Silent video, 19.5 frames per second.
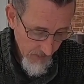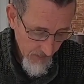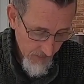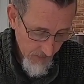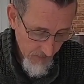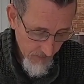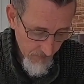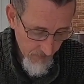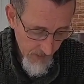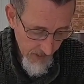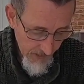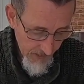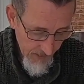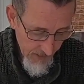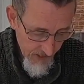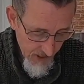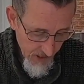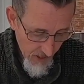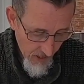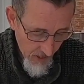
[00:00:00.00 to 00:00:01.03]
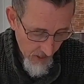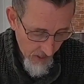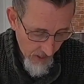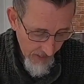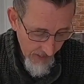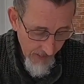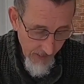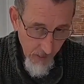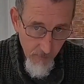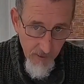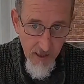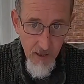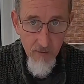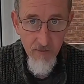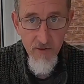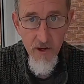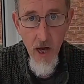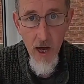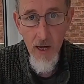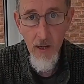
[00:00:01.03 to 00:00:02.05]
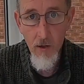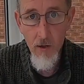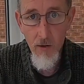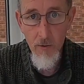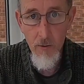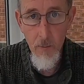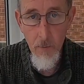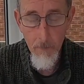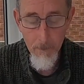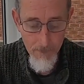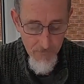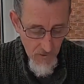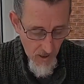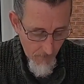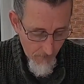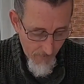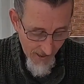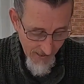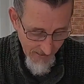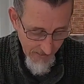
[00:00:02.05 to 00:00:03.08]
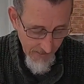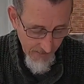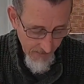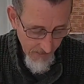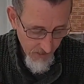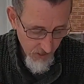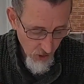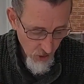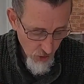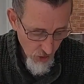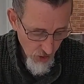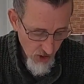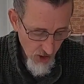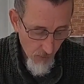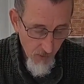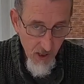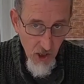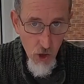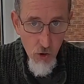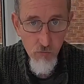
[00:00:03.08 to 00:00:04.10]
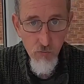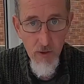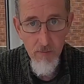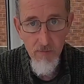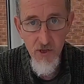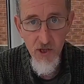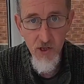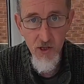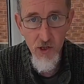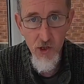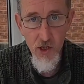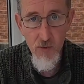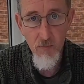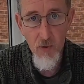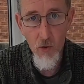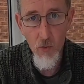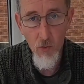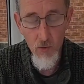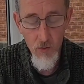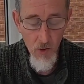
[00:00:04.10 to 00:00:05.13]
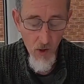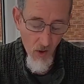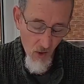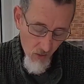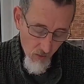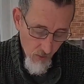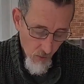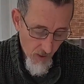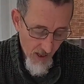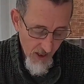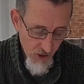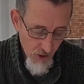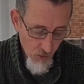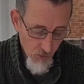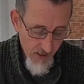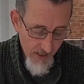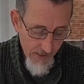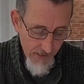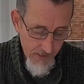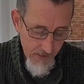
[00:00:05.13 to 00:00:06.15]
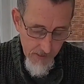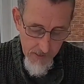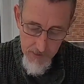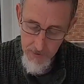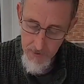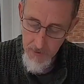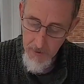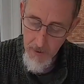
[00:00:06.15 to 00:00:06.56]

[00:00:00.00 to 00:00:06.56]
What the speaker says: you need a little bit of nylon backing just so it grips the spool. Otherwise, you'll get